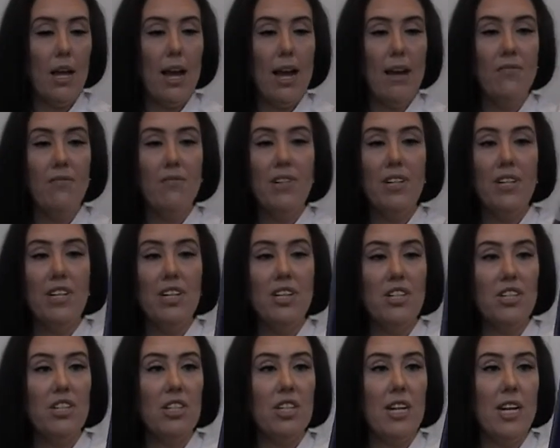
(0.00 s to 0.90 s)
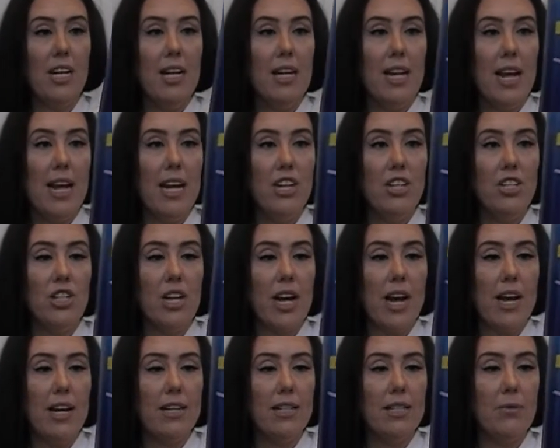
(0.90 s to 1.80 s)
I finished an
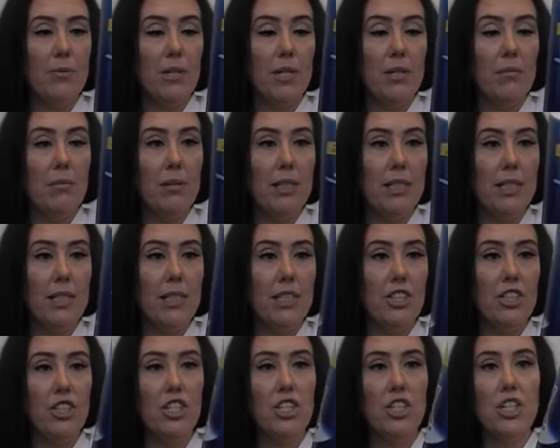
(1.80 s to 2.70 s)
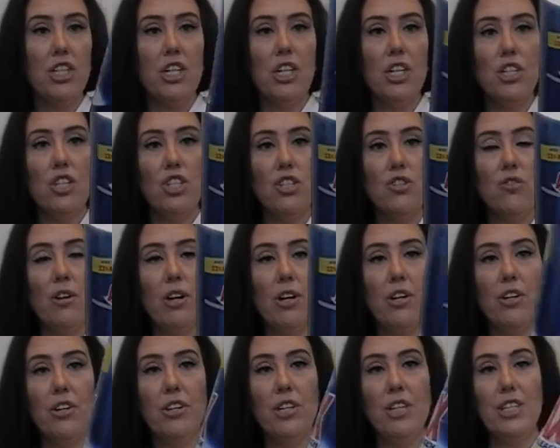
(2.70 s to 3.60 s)
Ajax with the bleach,
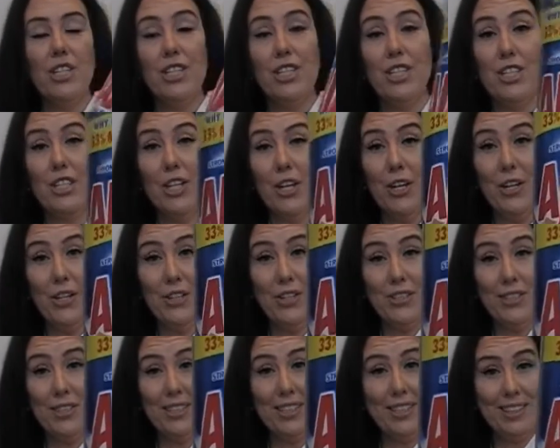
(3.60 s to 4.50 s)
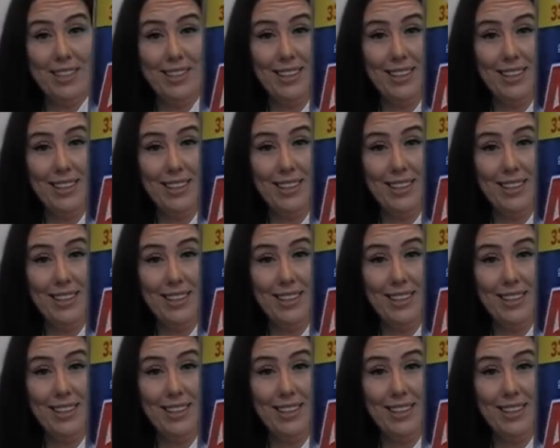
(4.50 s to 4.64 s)
stronger than dirt.